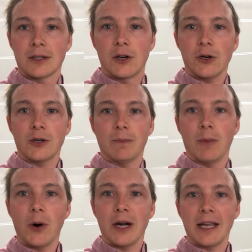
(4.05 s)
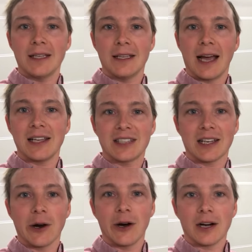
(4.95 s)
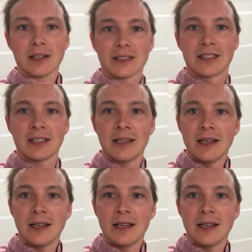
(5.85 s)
Good morning, guys and girls.